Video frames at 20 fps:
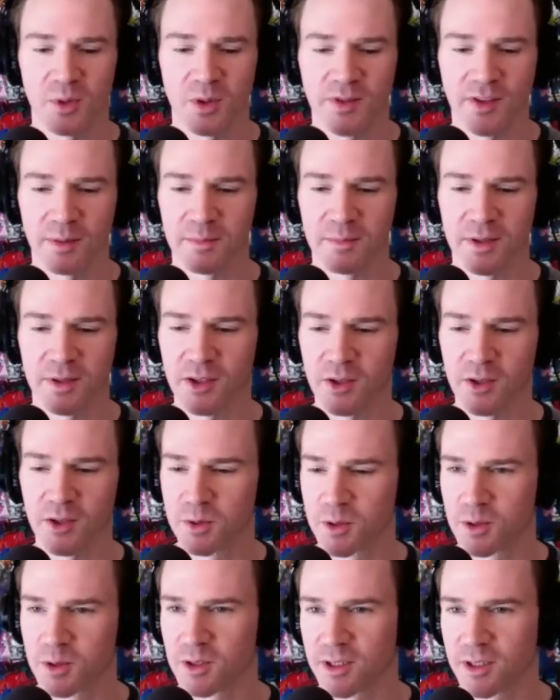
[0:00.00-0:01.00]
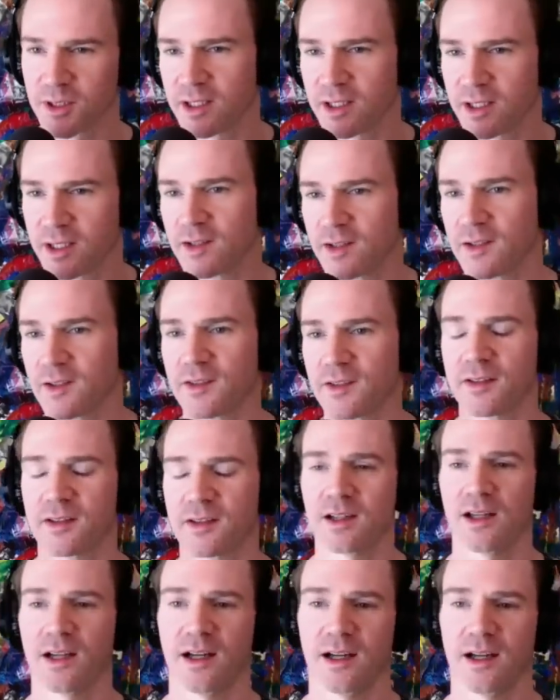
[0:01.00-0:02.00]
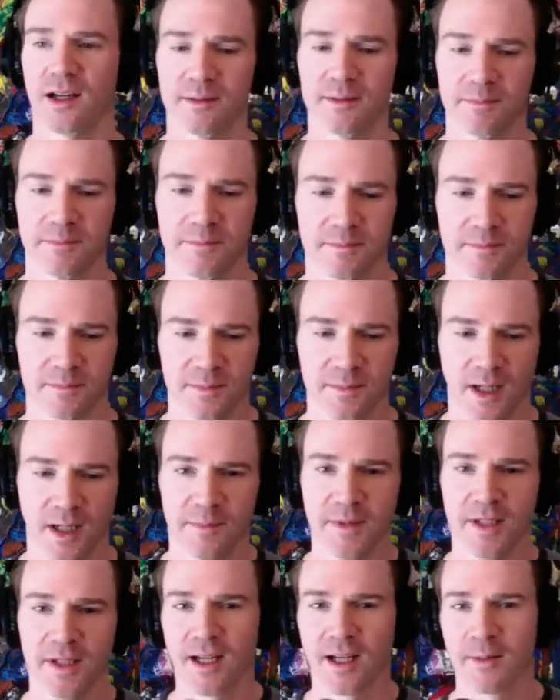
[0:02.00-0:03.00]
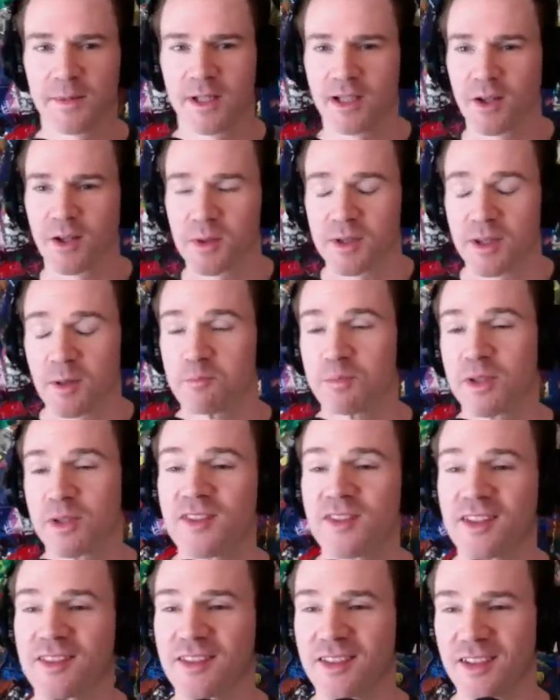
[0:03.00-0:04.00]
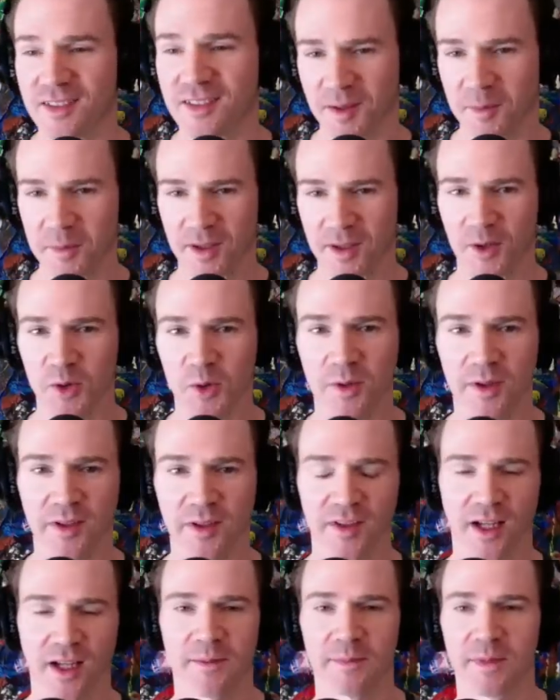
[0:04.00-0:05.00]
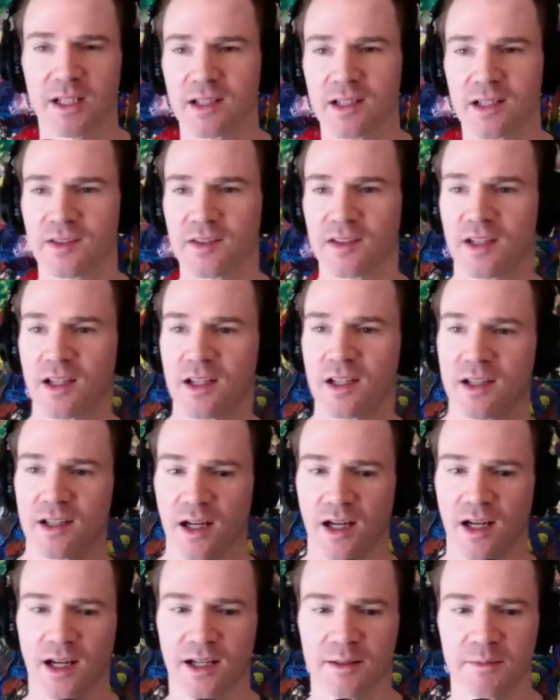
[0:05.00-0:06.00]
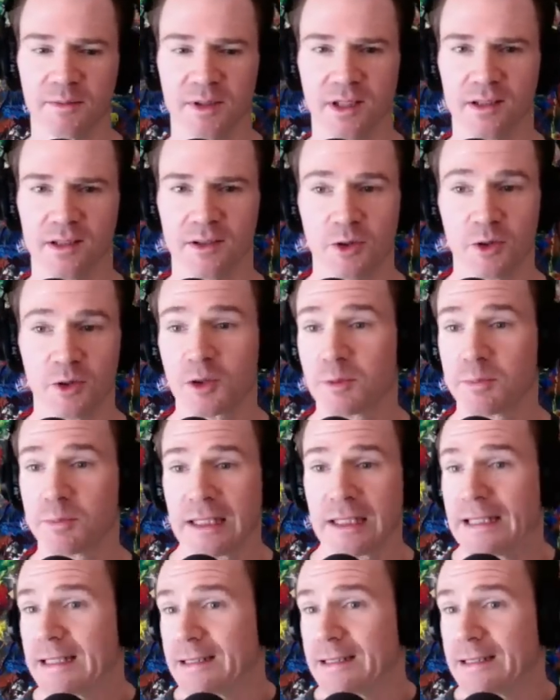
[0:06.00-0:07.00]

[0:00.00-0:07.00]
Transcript: something cool is I'm gonna go with a businessy something cool this time, and it's Google Play.